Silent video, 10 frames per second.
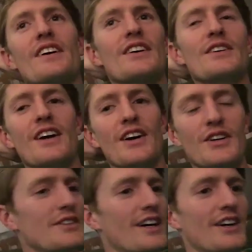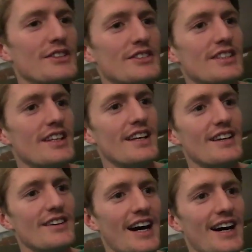Who knows
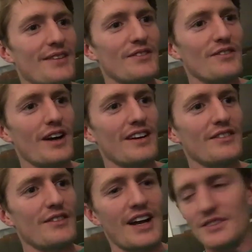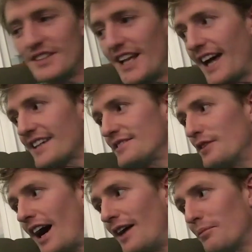what comes next?
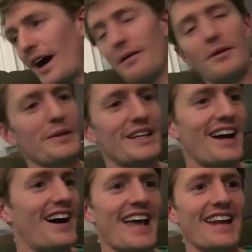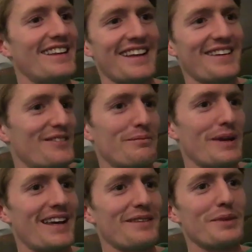Probably not anything
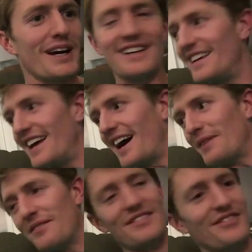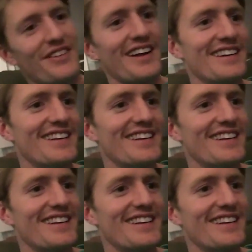big, but I'm having fun.